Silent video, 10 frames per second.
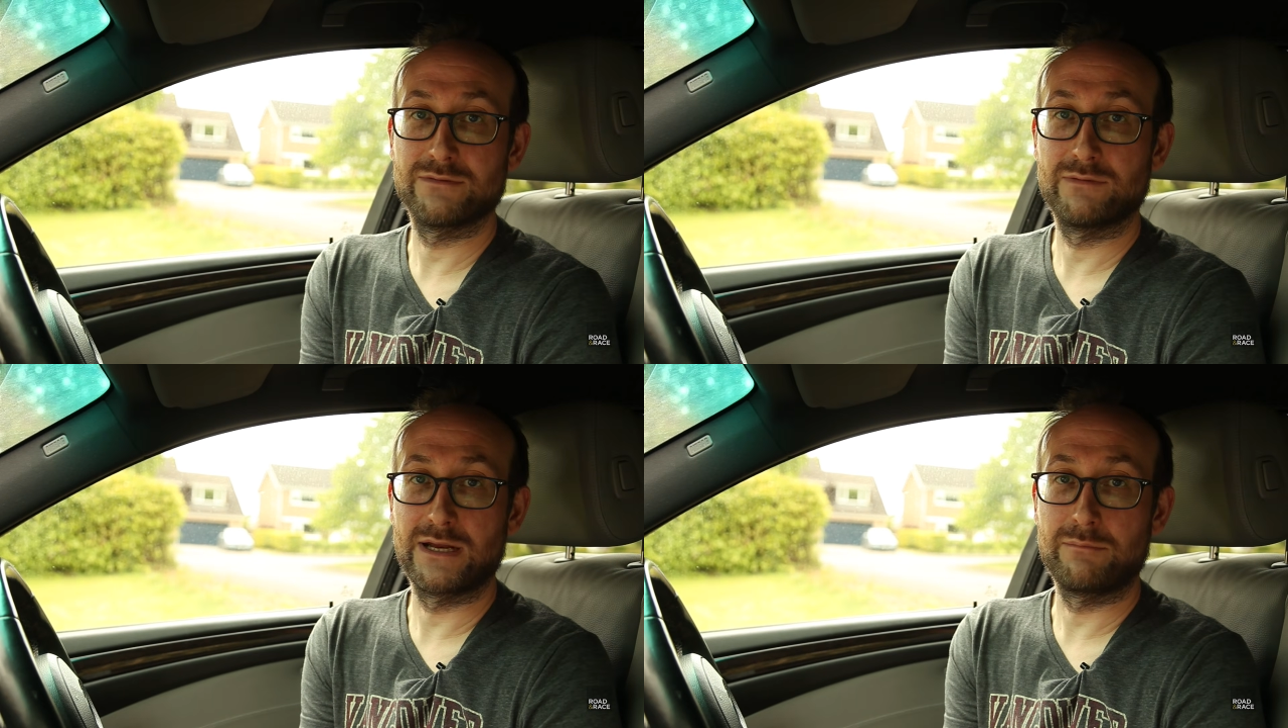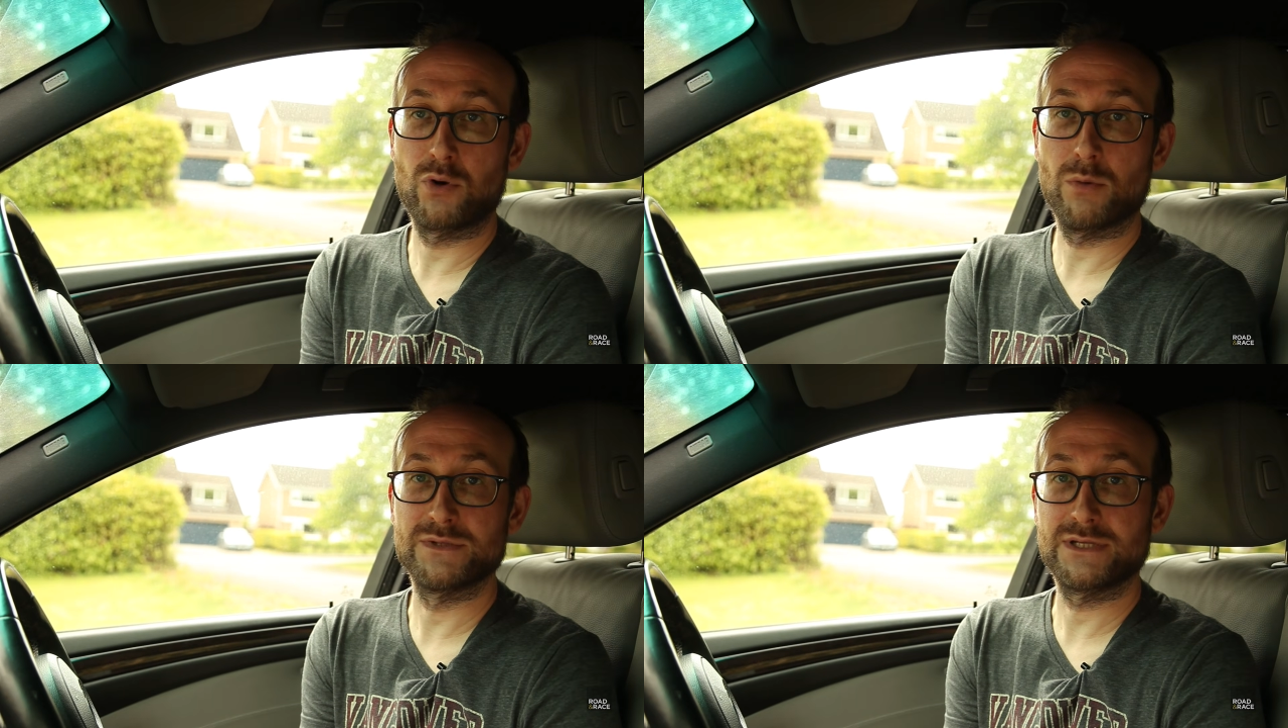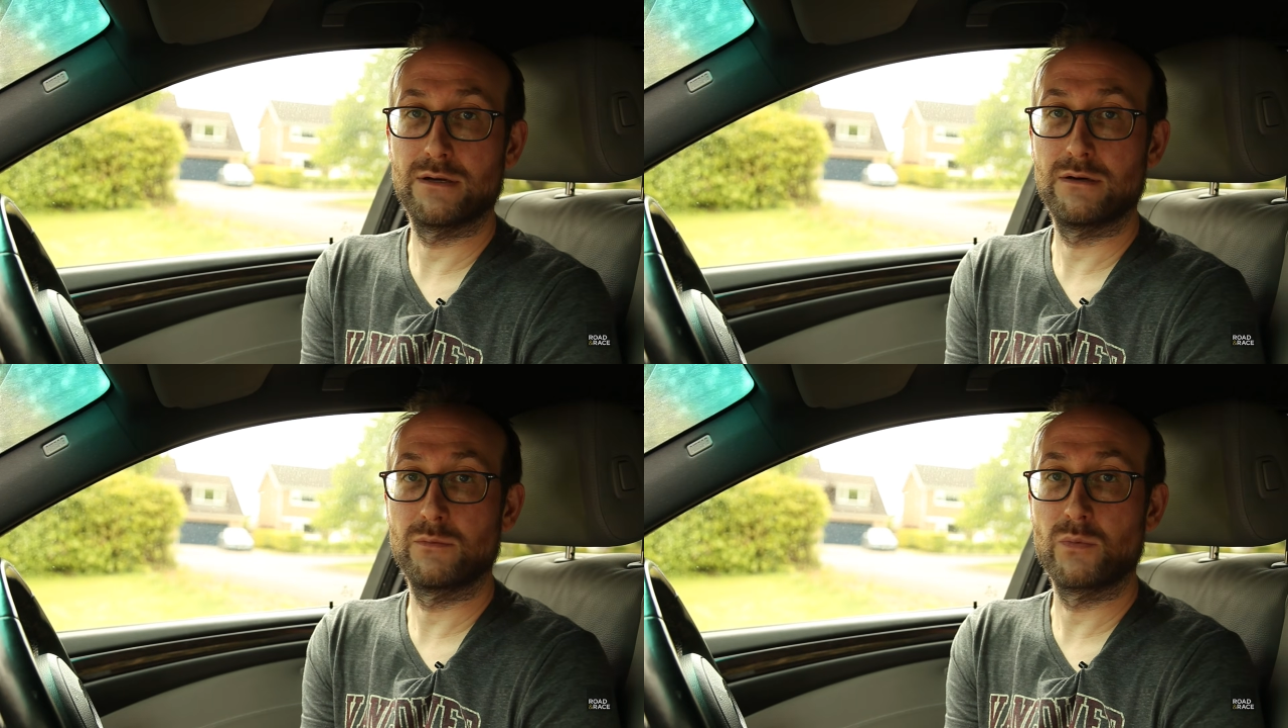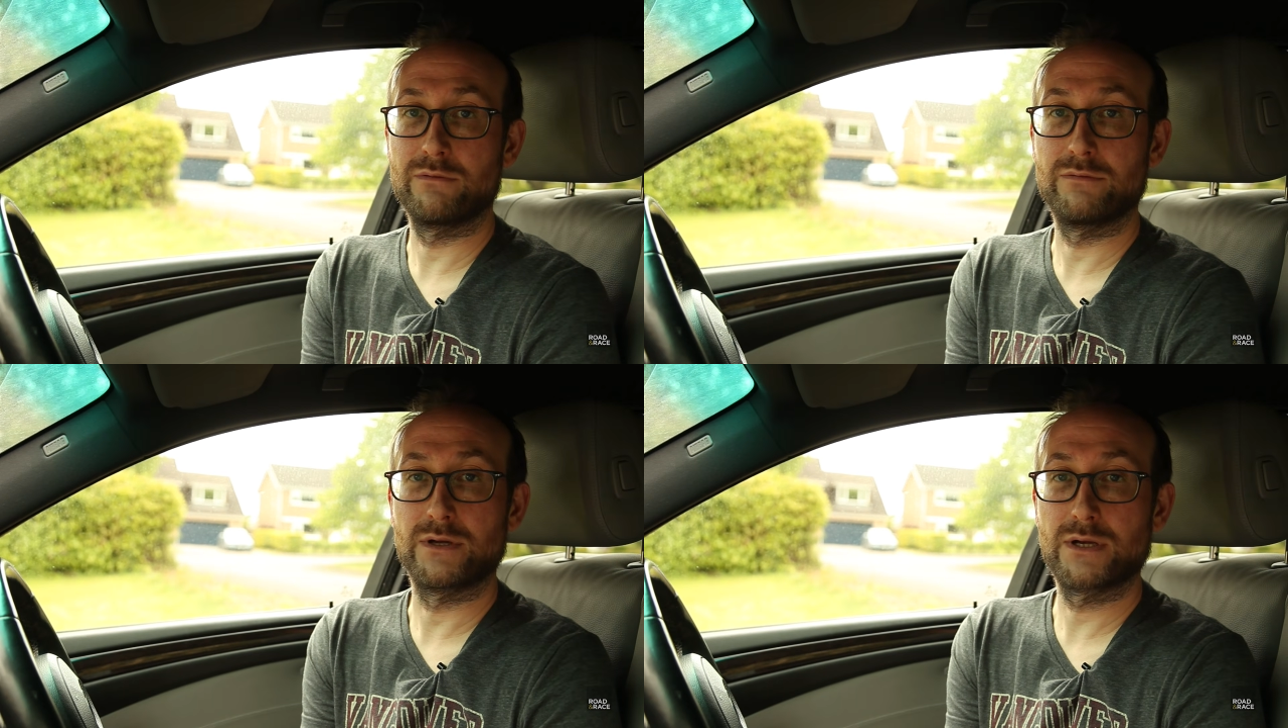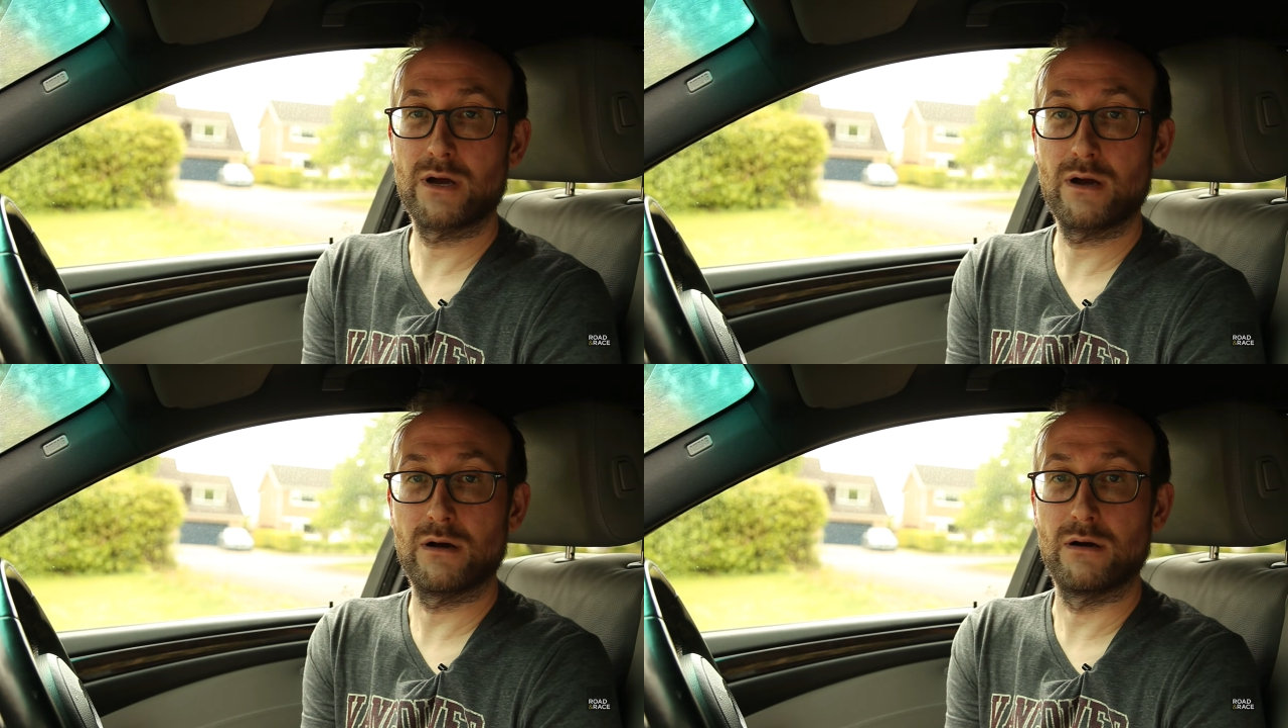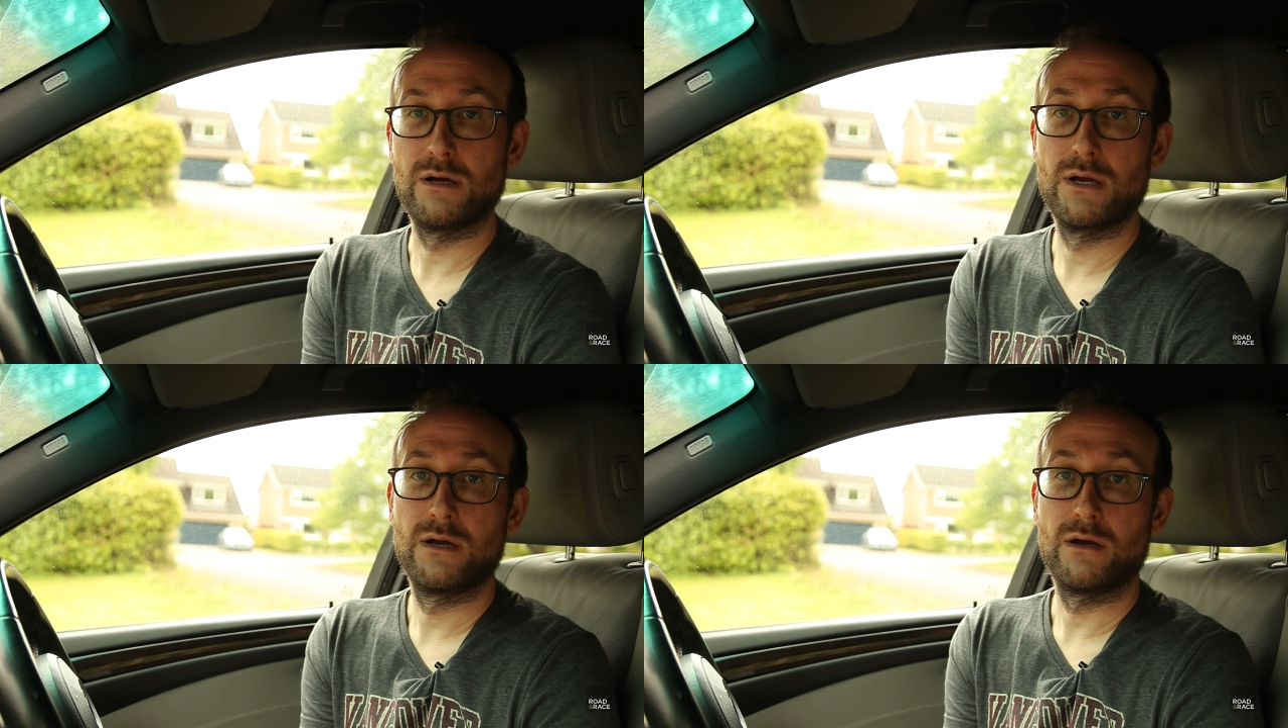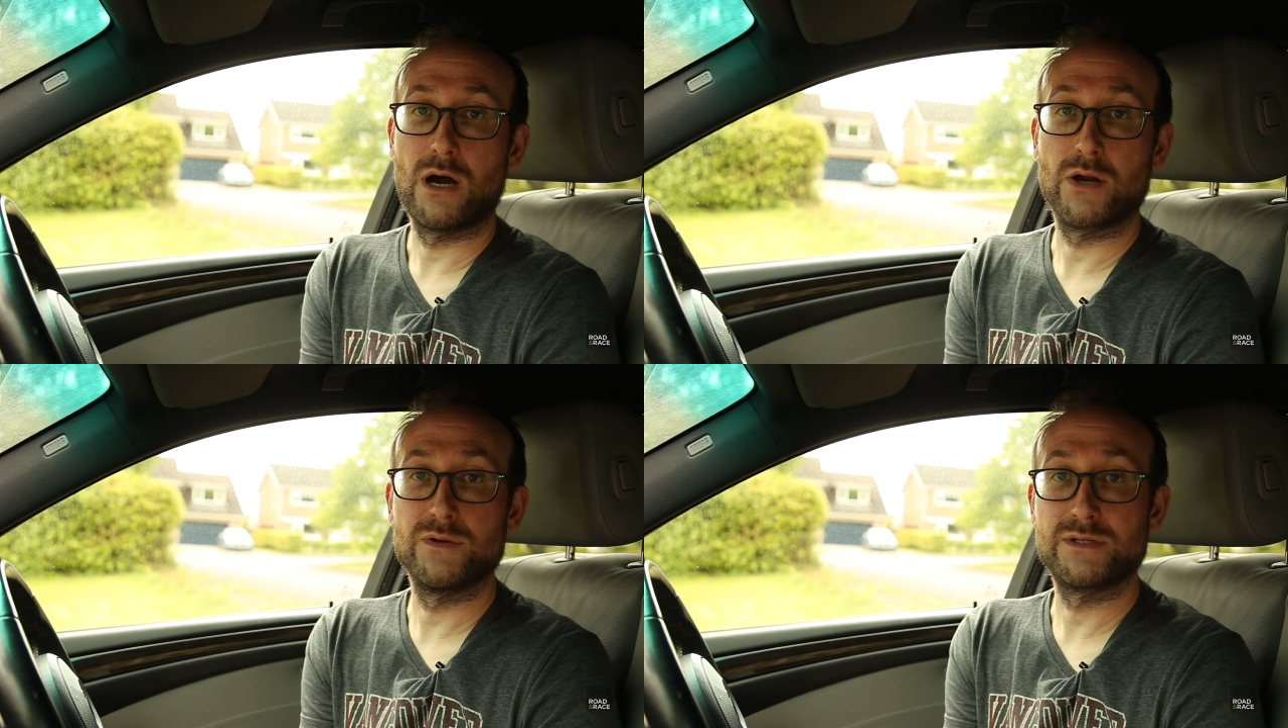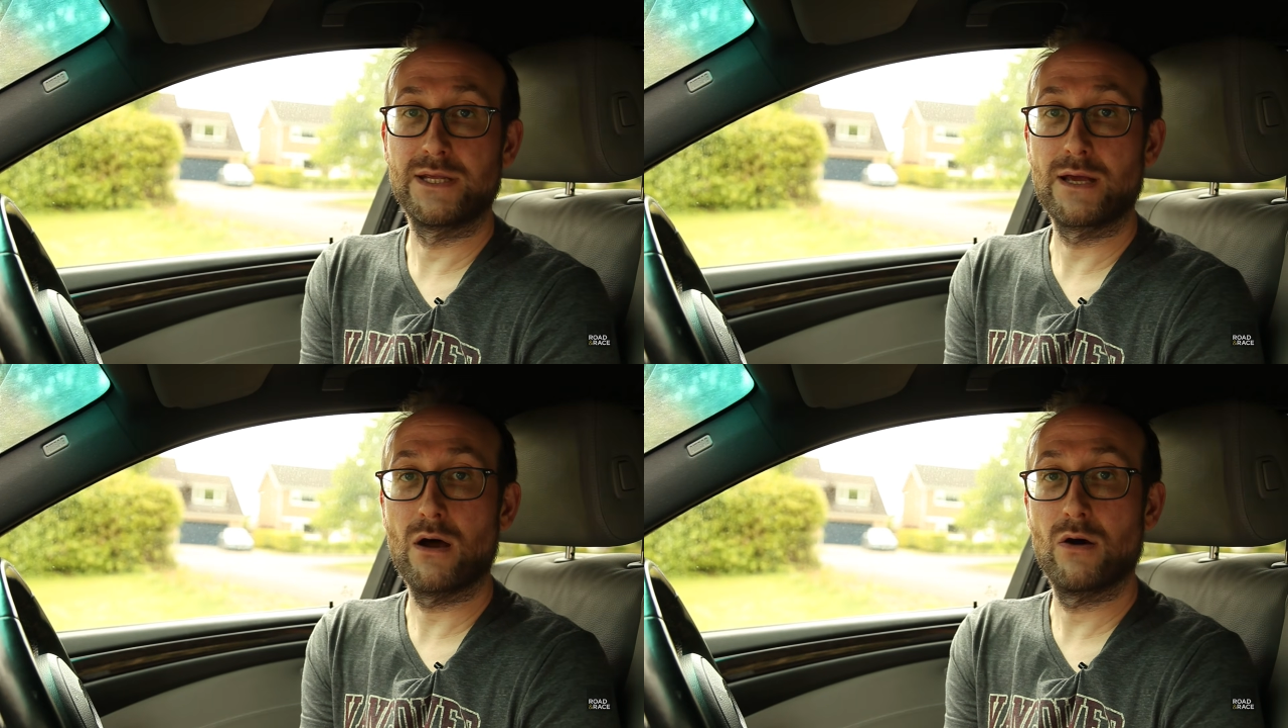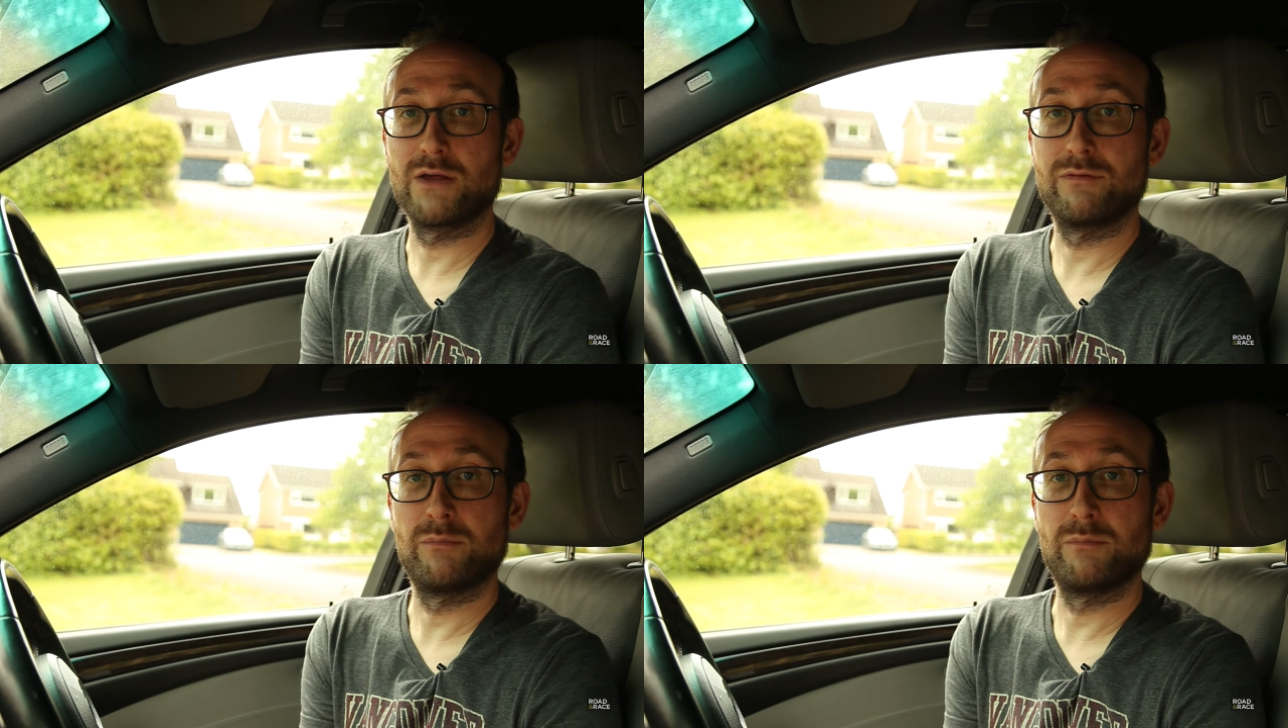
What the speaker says: of any problems that are with the car. I use the Carly for